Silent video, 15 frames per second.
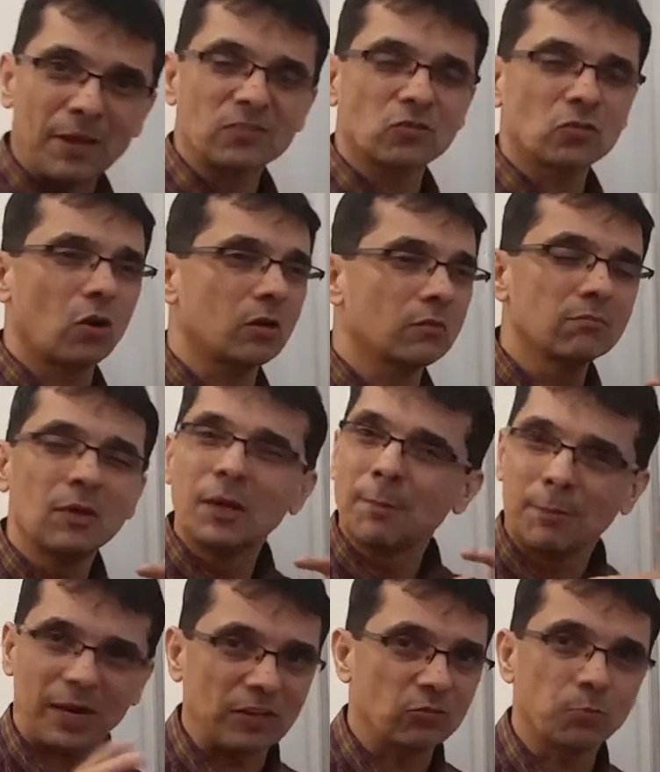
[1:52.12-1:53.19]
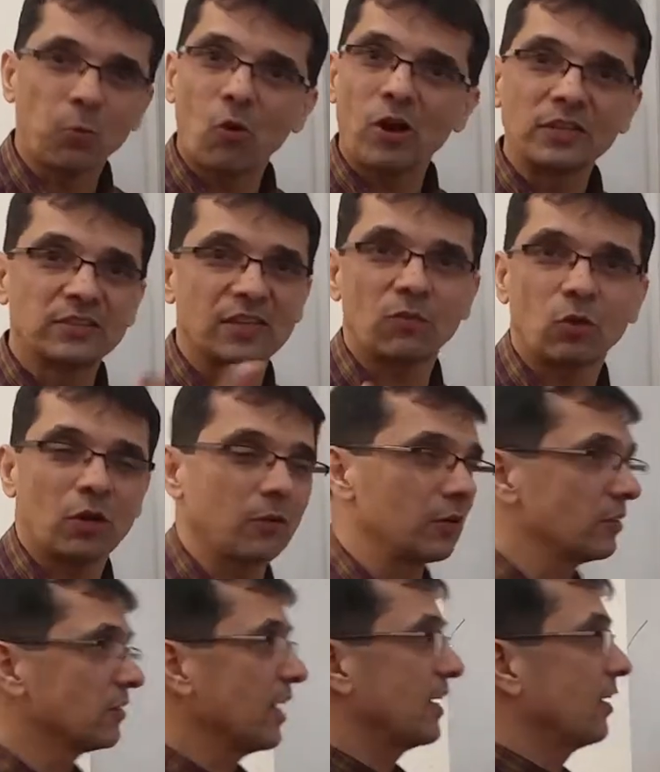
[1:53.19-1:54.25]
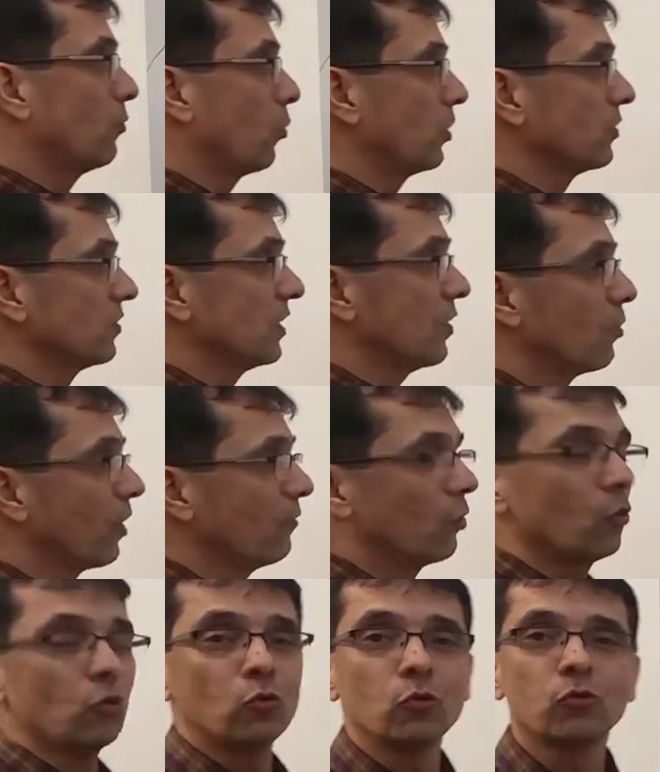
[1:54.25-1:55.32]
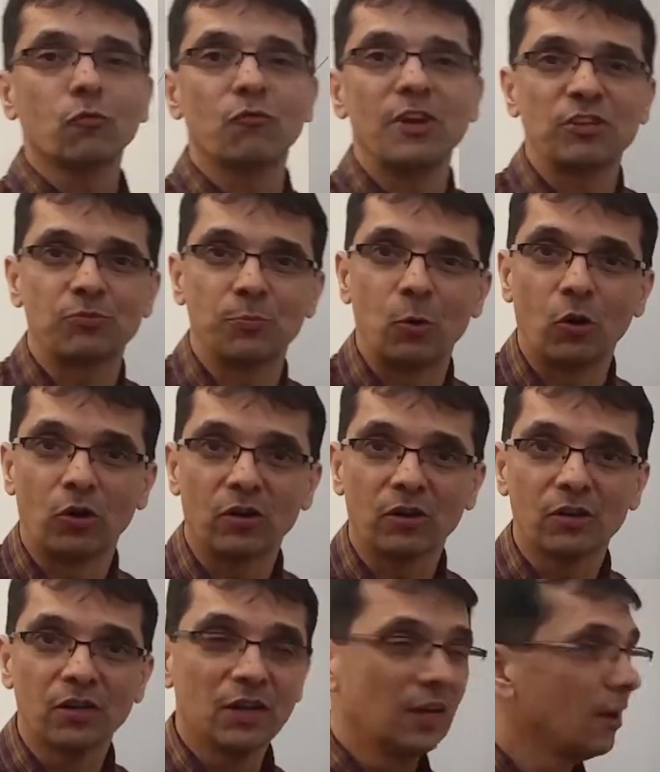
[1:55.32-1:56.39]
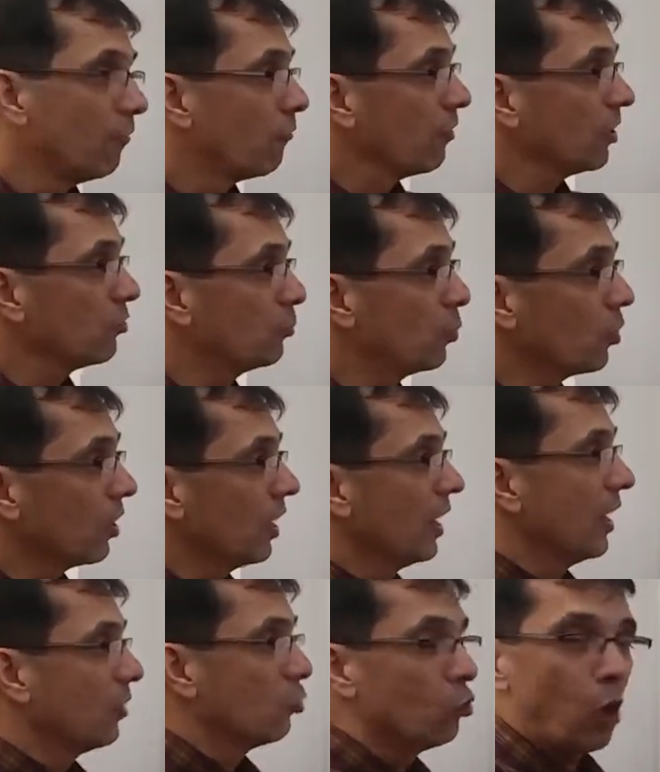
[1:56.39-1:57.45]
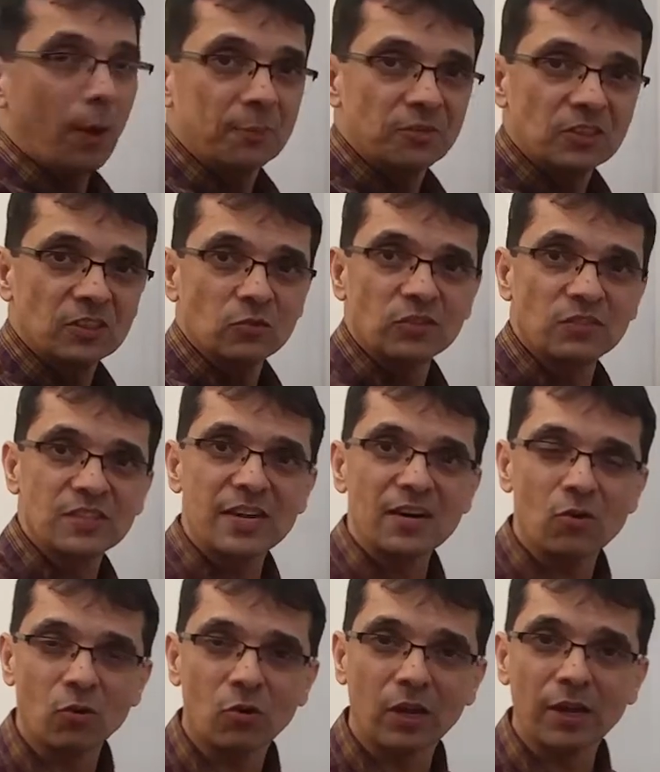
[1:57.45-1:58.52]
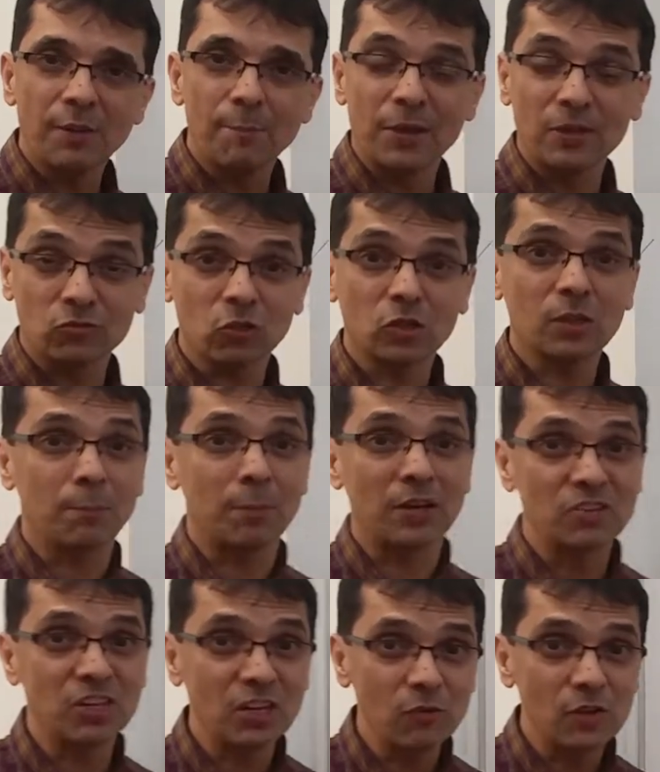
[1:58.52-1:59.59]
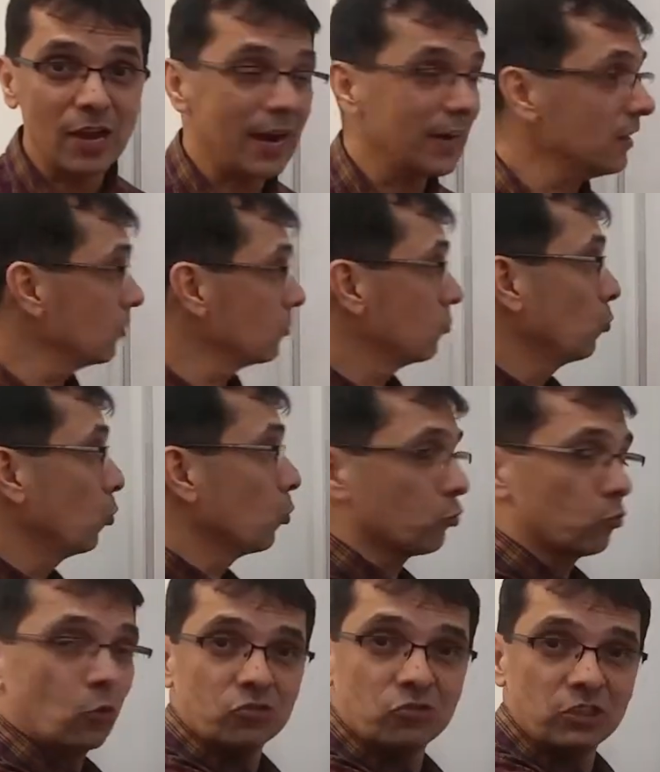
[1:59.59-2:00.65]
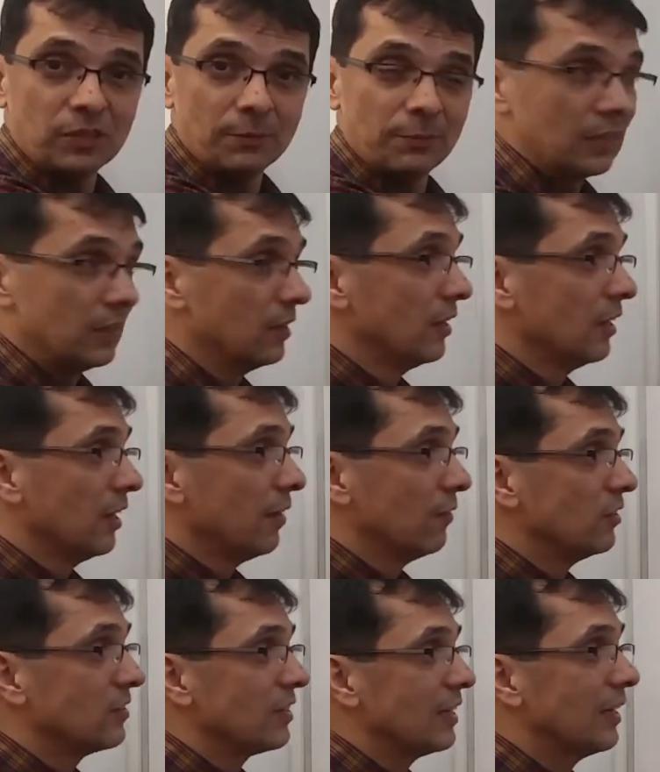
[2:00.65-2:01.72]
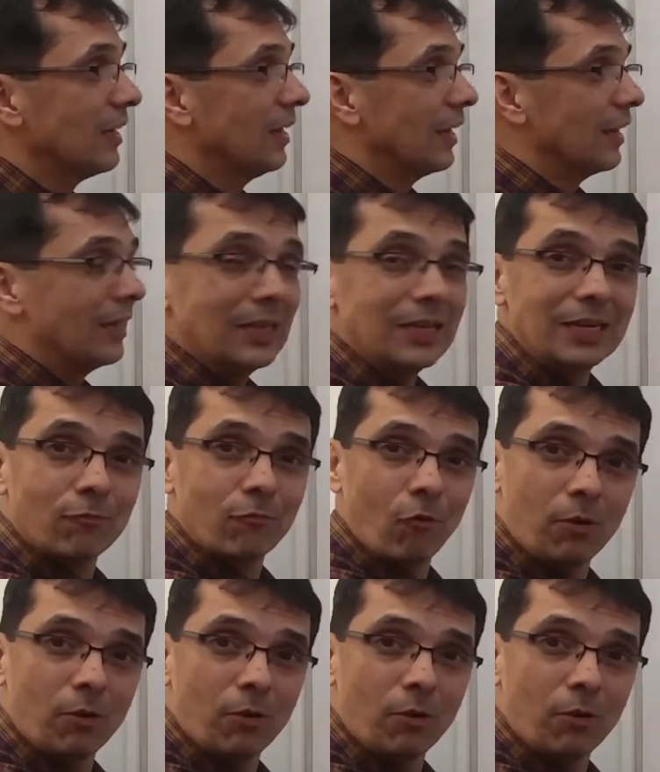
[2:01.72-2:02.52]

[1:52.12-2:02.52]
based on price points and whatever decided was say, okay, we're going to use Facebook. Facebook, two options we said, okay, based on the budget we had, the source was determined. We said lead